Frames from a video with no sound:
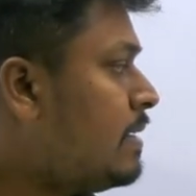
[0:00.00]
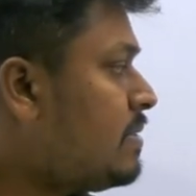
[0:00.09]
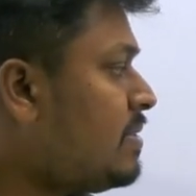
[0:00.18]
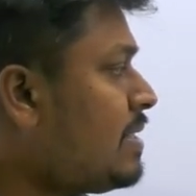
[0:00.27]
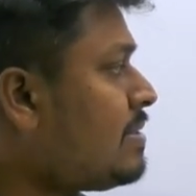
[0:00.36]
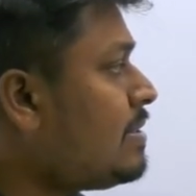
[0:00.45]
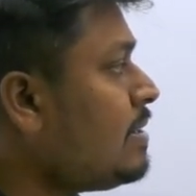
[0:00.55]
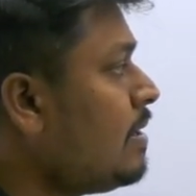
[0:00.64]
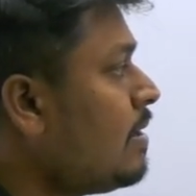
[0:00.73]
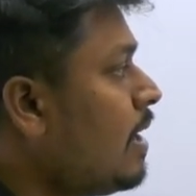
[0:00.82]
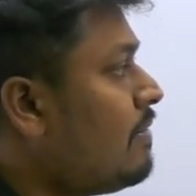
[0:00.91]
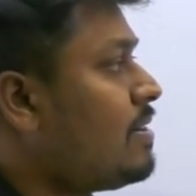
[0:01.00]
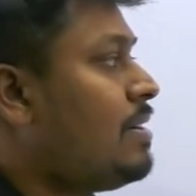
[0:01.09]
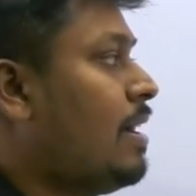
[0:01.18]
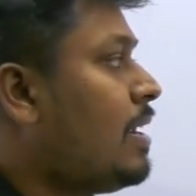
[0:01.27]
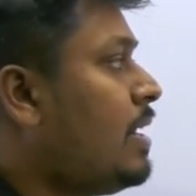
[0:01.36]
So just see, our
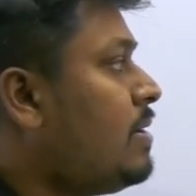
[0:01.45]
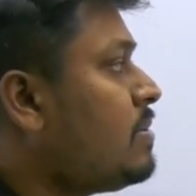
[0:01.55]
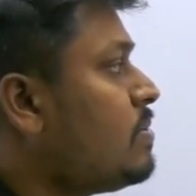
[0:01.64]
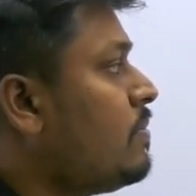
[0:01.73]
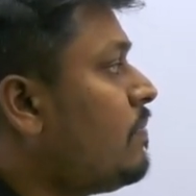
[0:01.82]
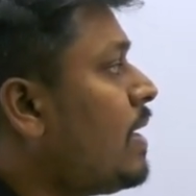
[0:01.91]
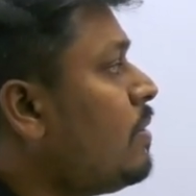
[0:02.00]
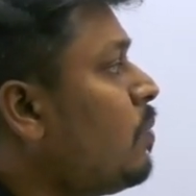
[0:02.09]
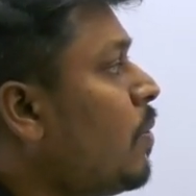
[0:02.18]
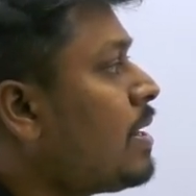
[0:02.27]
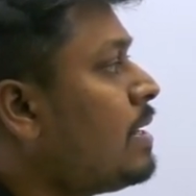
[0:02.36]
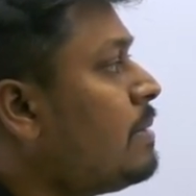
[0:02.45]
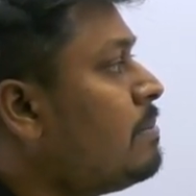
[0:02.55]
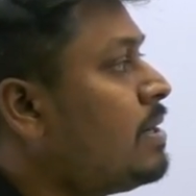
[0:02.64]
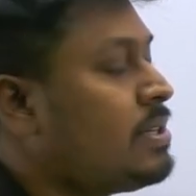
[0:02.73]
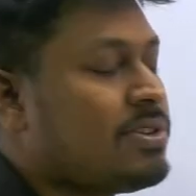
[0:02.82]
target is to find what
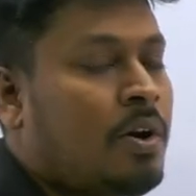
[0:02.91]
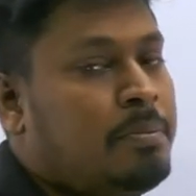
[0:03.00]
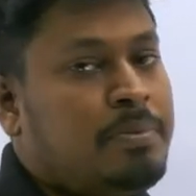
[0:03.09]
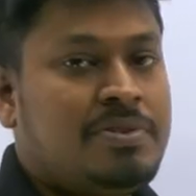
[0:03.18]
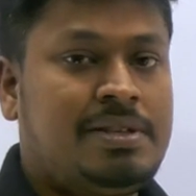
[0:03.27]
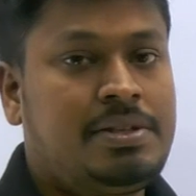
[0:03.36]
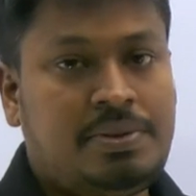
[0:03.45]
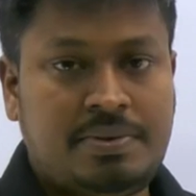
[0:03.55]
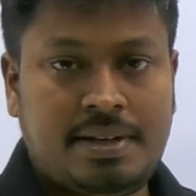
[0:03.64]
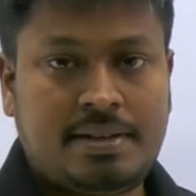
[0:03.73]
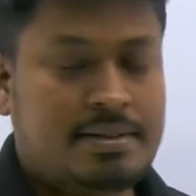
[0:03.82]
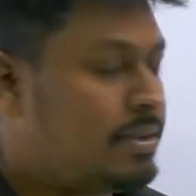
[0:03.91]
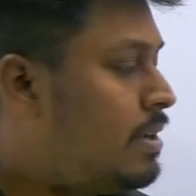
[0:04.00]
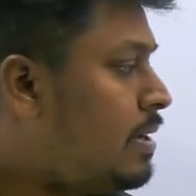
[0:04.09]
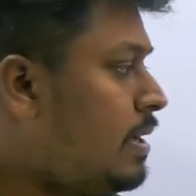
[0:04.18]
number is opposite to 6.